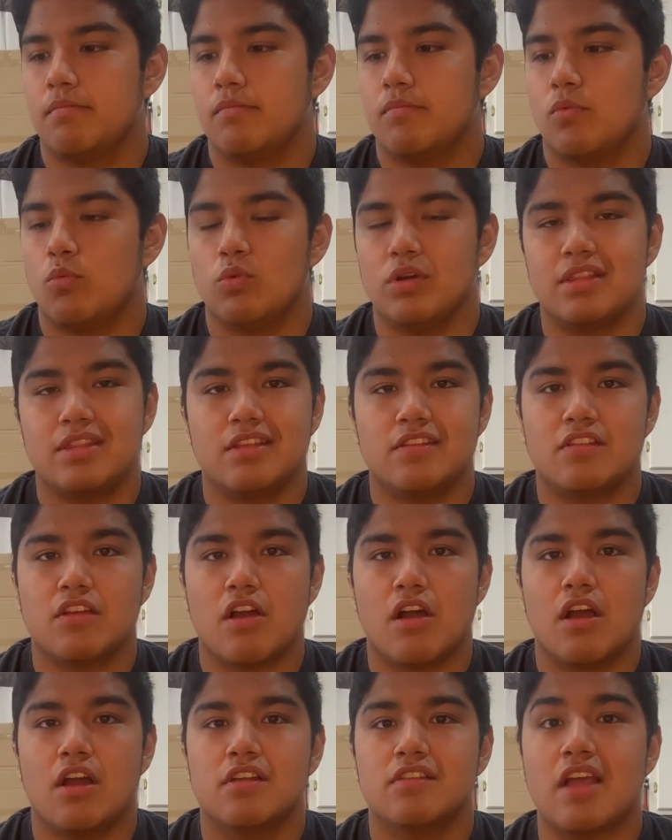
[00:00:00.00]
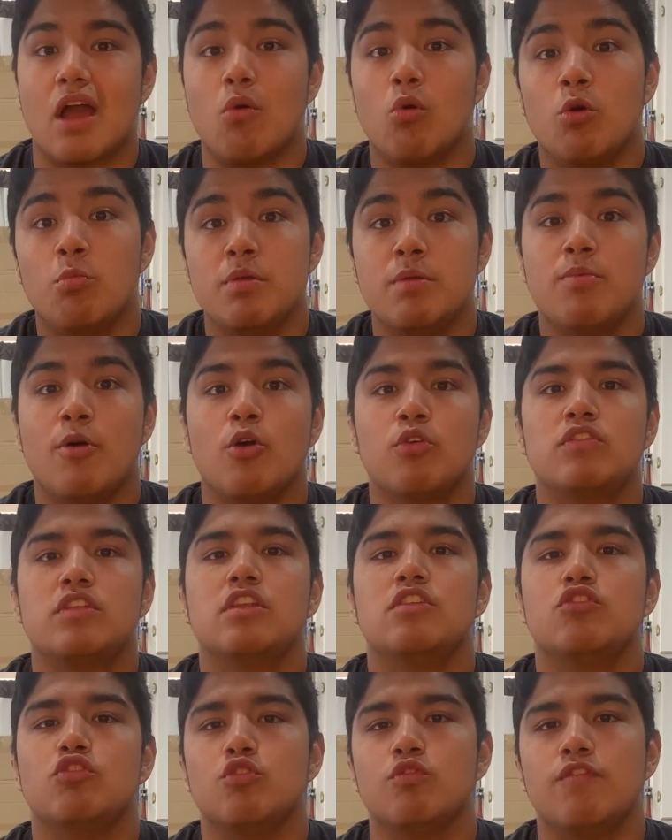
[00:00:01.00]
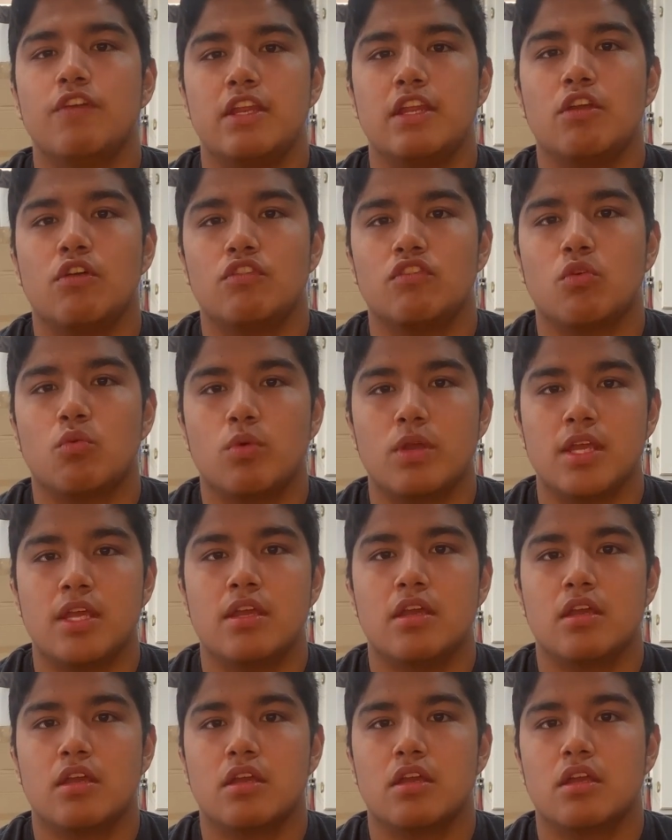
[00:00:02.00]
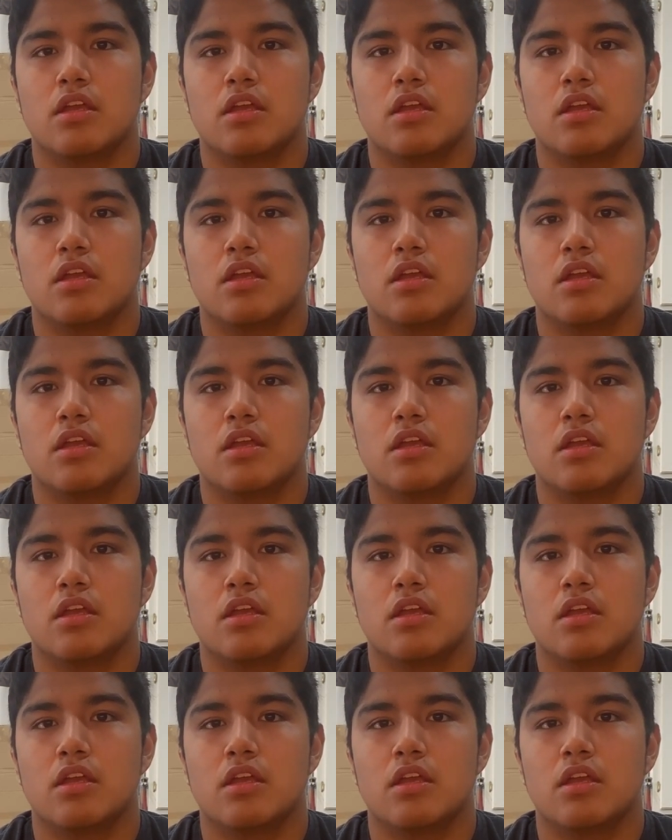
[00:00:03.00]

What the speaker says: with these cars, I will be posting 2 videos a week.